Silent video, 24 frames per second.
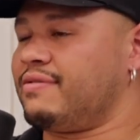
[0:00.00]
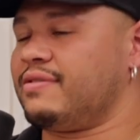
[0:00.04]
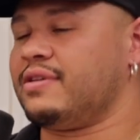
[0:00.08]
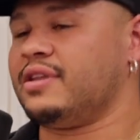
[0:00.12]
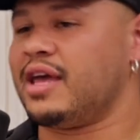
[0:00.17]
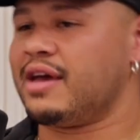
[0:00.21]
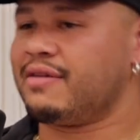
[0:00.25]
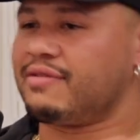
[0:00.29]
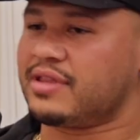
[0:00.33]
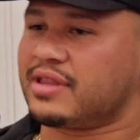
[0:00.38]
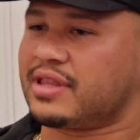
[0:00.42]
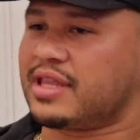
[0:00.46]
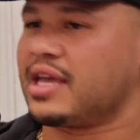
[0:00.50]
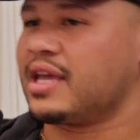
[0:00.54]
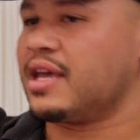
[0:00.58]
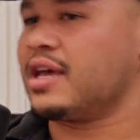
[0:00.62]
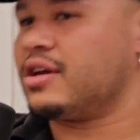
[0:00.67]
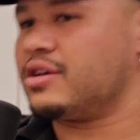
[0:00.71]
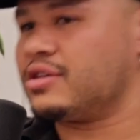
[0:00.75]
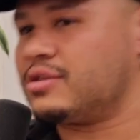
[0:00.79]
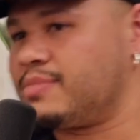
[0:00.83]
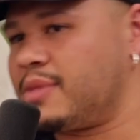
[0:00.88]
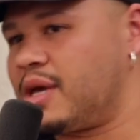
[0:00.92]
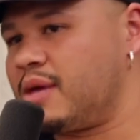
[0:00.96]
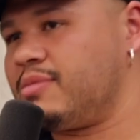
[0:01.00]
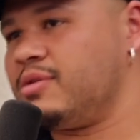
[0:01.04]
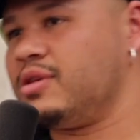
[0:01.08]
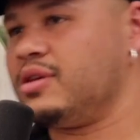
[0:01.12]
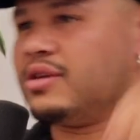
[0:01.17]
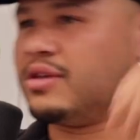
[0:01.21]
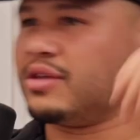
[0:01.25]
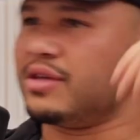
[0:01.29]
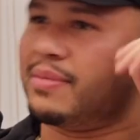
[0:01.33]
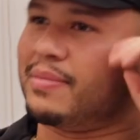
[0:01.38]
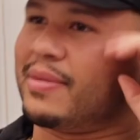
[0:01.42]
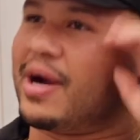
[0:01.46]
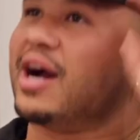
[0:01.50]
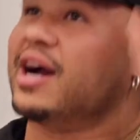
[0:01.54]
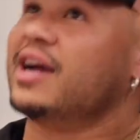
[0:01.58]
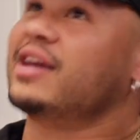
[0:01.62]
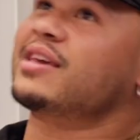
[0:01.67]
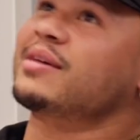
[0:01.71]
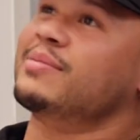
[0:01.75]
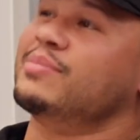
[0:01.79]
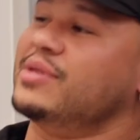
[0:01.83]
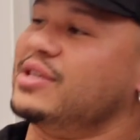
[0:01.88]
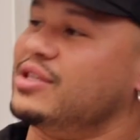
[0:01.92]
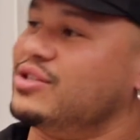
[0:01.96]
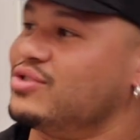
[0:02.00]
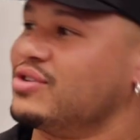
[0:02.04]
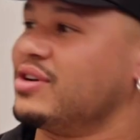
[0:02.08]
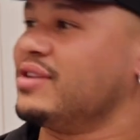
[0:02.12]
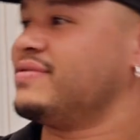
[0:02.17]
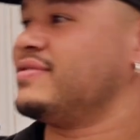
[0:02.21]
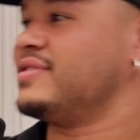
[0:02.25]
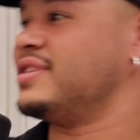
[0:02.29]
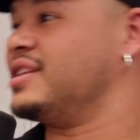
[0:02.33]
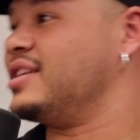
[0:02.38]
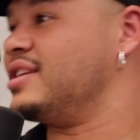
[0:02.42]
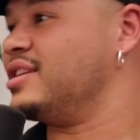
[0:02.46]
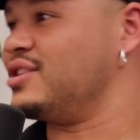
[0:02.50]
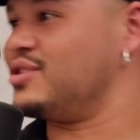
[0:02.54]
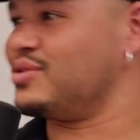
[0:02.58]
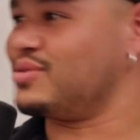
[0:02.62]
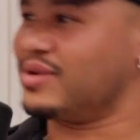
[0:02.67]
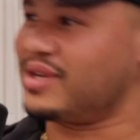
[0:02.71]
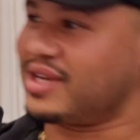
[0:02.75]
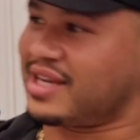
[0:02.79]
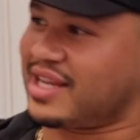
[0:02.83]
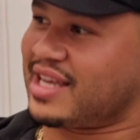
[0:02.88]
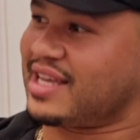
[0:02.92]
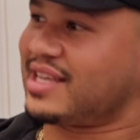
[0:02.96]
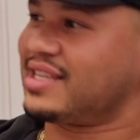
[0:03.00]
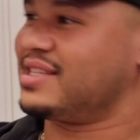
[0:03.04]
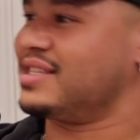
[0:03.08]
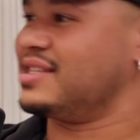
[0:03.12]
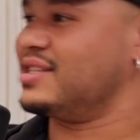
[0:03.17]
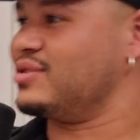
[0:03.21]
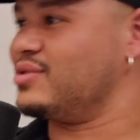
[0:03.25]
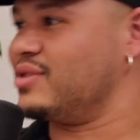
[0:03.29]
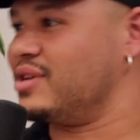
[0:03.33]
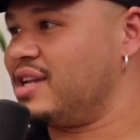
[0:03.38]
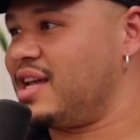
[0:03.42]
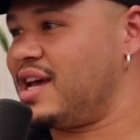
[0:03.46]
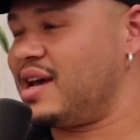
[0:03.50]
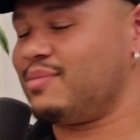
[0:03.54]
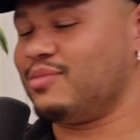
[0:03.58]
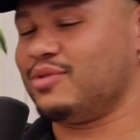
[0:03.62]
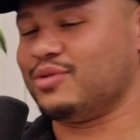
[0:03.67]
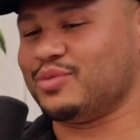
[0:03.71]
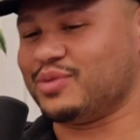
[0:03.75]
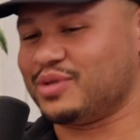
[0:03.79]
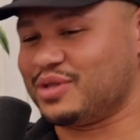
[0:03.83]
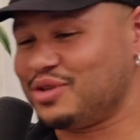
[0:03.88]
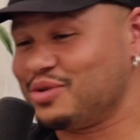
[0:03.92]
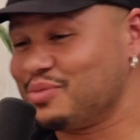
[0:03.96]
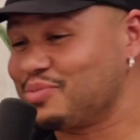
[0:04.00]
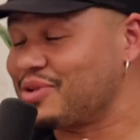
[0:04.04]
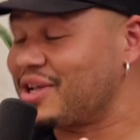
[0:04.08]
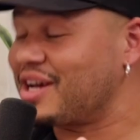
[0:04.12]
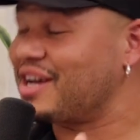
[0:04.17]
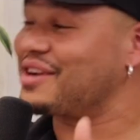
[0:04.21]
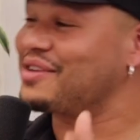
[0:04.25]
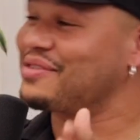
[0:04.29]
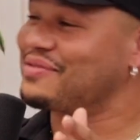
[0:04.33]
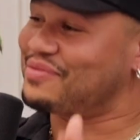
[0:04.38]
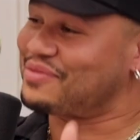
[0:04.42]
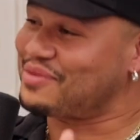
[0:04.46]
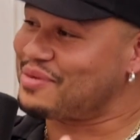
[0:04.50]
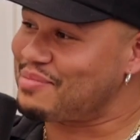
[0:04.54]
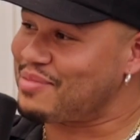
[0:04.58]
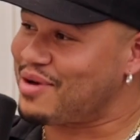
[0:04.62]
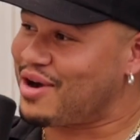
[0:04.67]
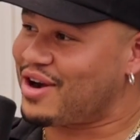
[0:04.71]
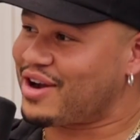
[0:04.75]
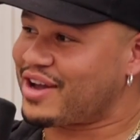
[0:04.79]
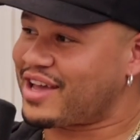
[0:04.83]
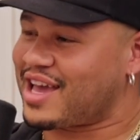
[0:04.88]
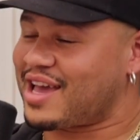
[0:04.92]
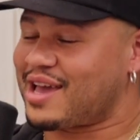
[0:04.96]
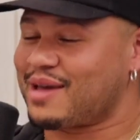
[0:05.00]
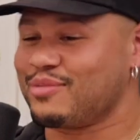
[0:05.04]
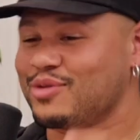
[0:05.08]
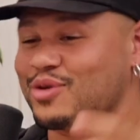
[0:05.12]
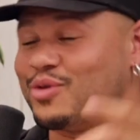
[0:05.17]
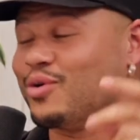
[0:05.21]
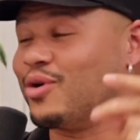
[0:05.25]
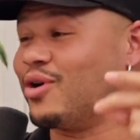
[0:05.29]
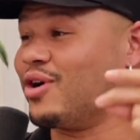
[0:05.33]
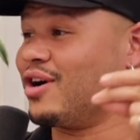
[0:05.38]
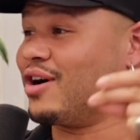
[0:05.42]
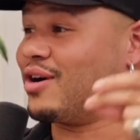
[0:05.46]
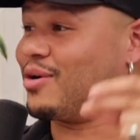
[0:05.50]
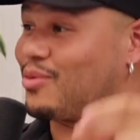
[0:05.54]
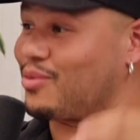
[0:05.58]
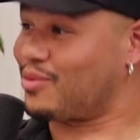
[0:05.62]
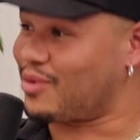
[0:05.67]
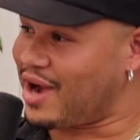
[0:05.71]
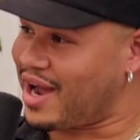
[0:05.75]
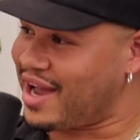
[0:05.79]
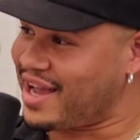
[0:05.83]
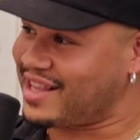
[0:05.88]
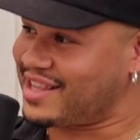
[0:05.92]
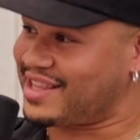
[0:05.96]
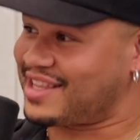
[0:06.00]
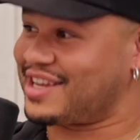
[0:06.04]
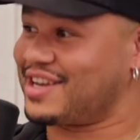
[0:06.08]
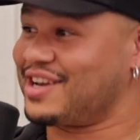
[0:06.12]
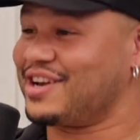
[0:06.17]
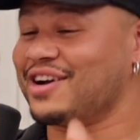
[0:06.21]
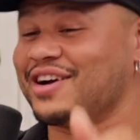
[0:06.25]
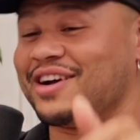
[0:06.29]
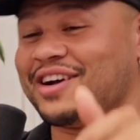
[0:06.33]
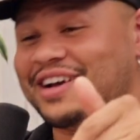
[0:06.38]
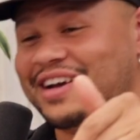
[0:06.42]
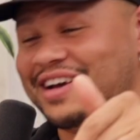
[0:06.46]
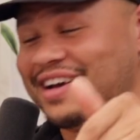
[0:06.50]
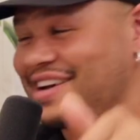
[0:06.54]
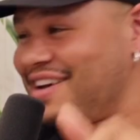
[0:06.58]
And that's everything else, maybe your mind could be drifting and doing this and doing that. But when you're playing a football game, you are right there.